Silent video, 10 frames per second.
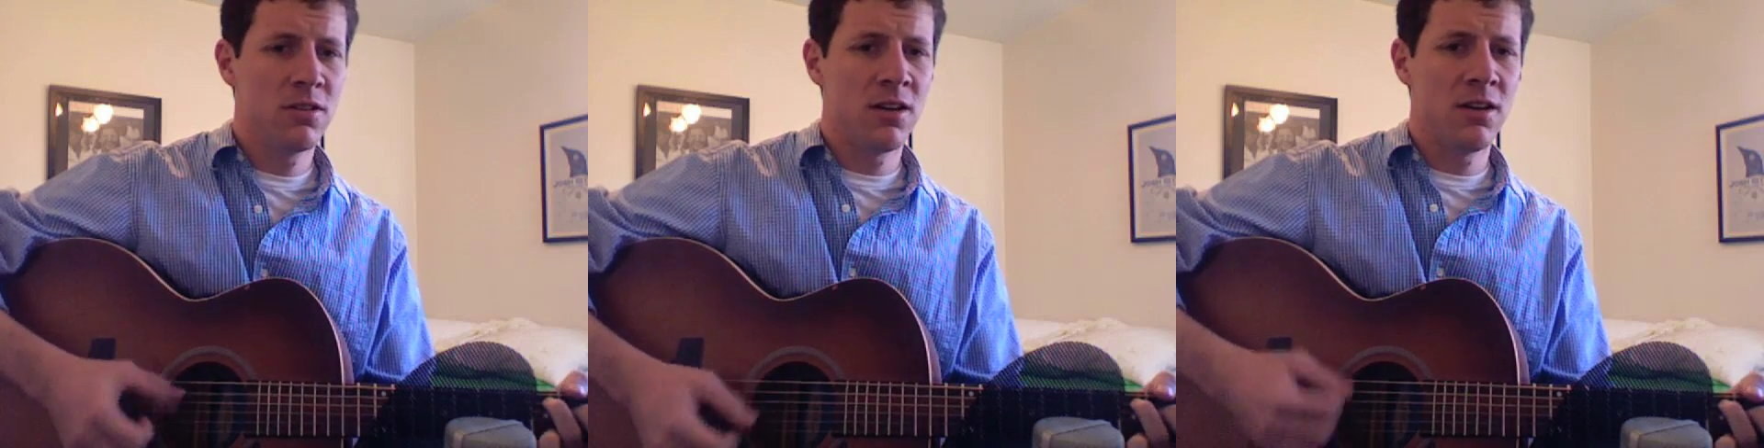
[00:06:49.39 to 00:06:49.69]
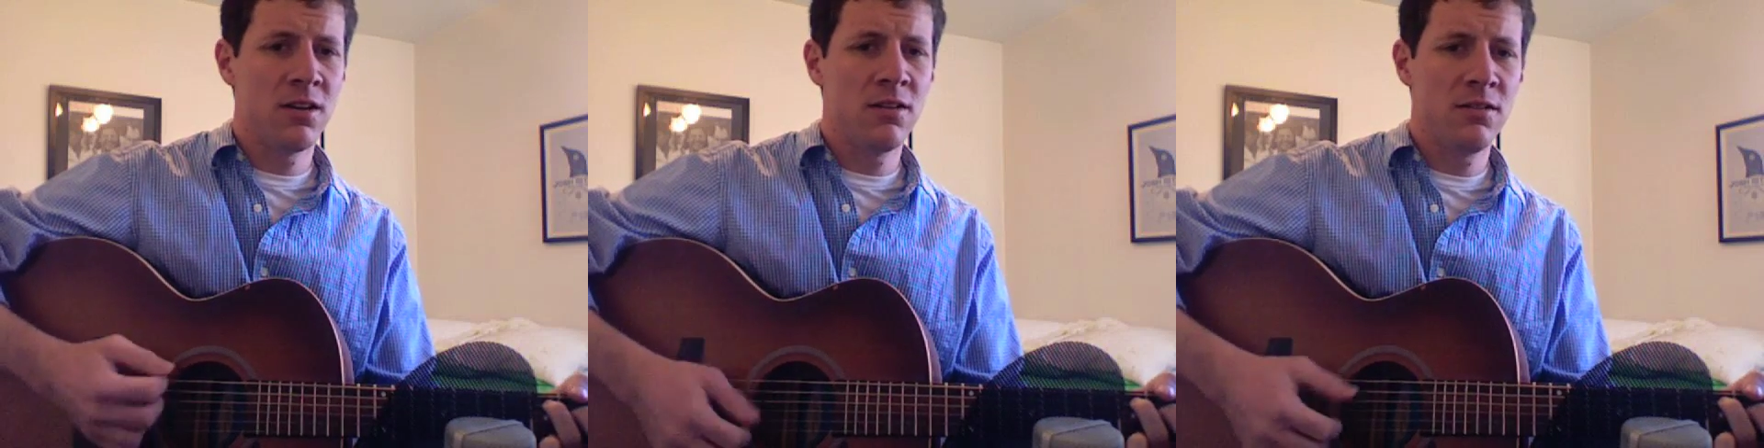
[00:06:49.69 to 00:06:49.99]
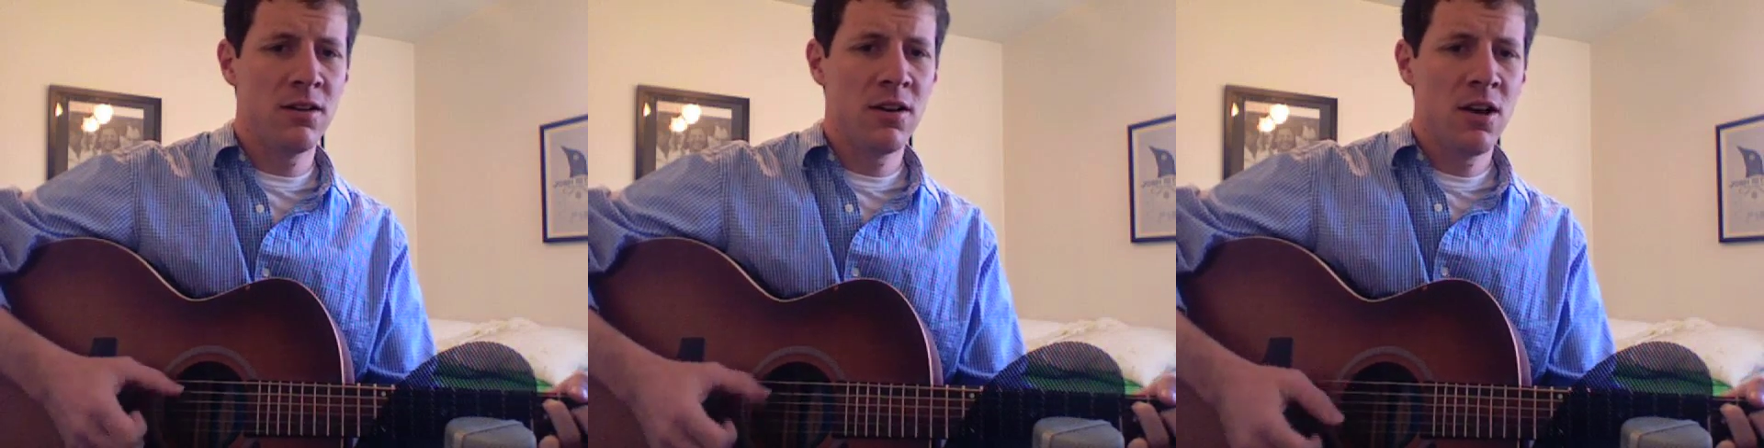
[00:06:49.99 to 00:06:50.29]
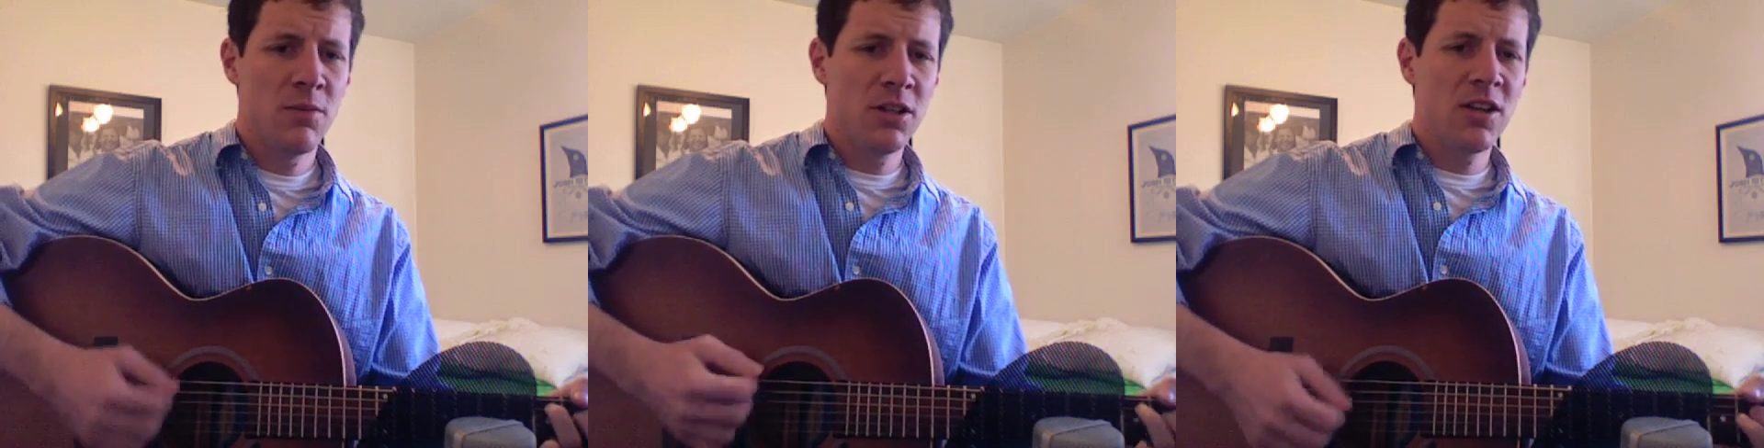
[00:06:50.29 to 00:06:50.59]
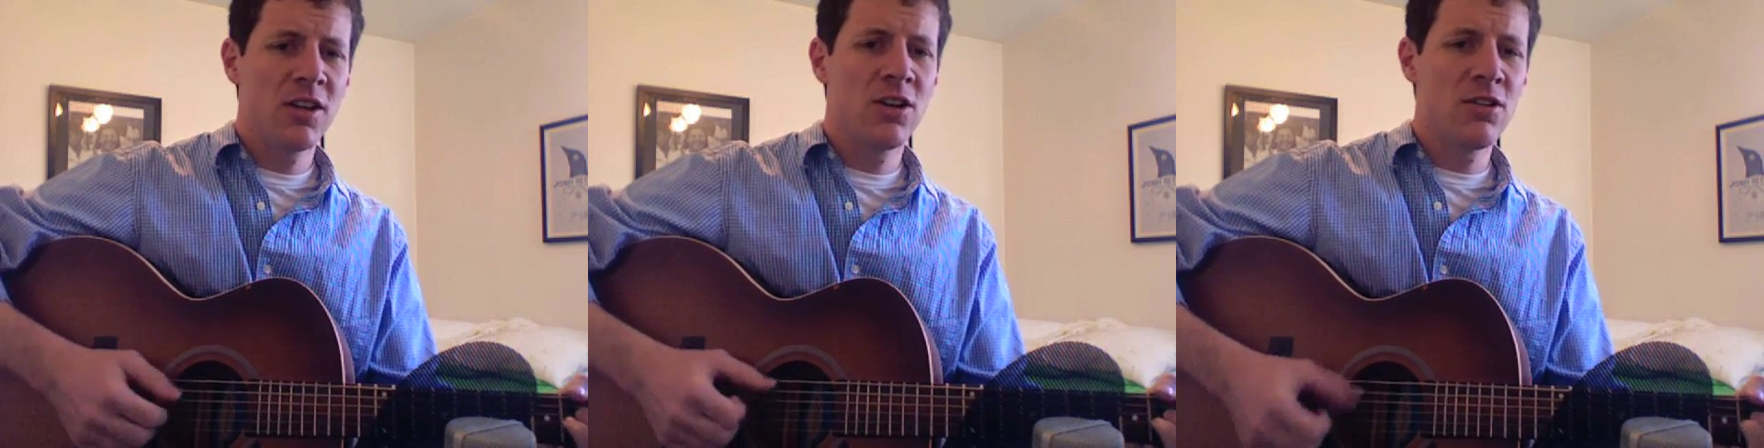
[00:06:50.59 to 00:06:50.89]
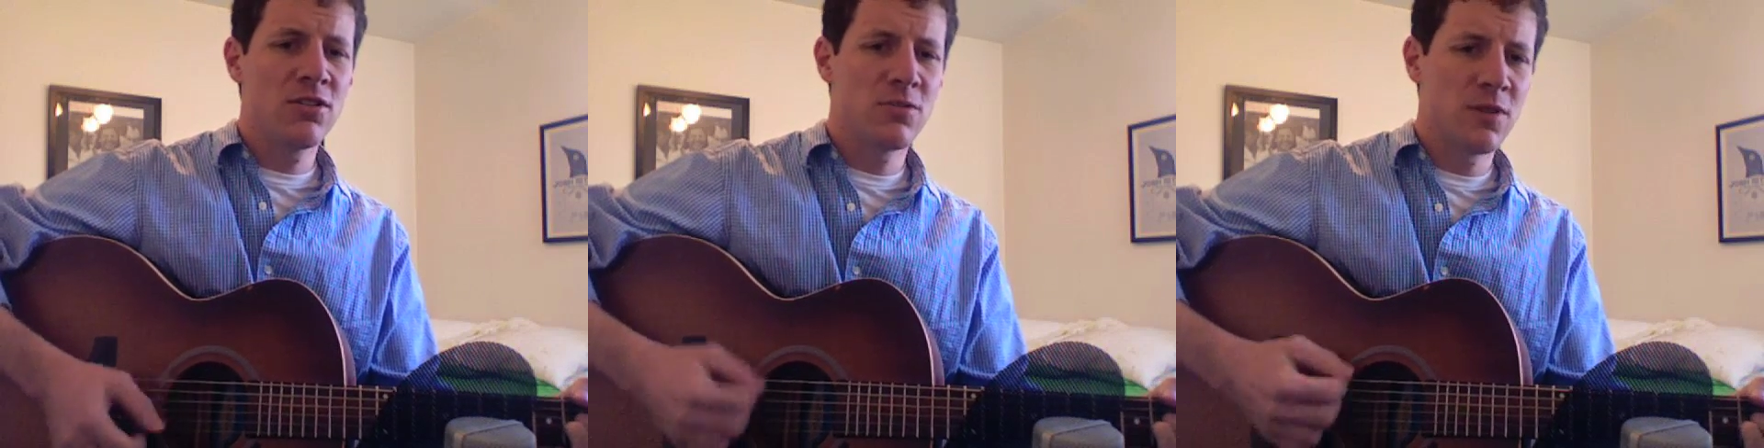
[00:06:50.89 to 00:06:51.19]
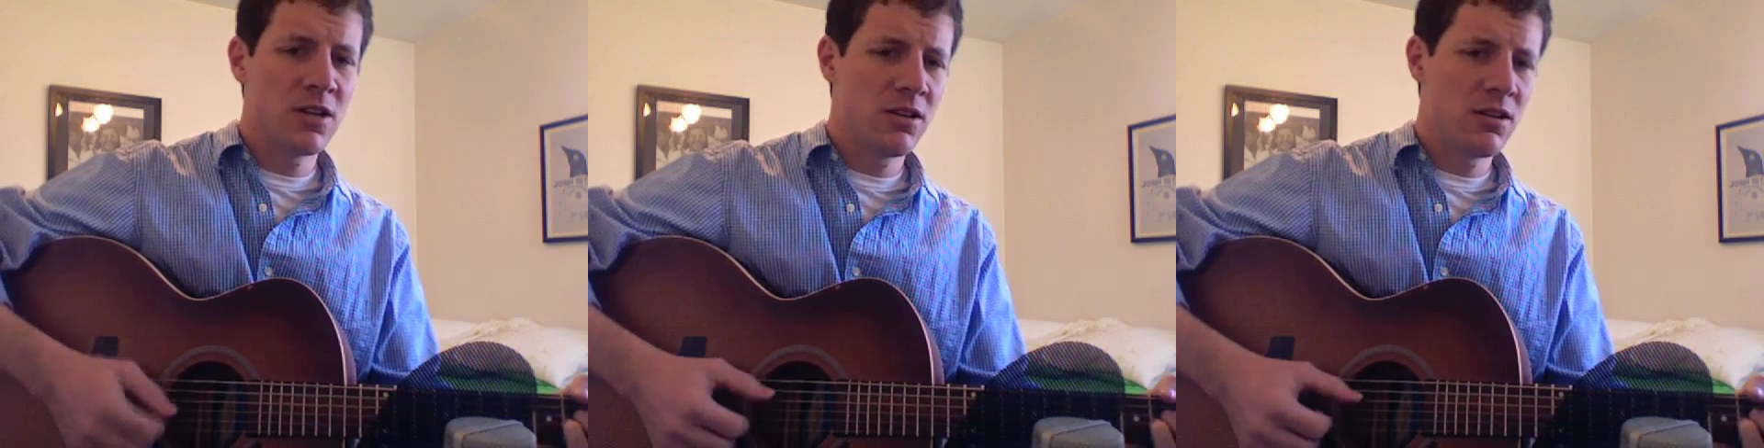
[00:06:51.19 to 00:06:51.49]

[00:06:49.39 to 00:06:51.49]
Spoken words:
get. But they cursed me,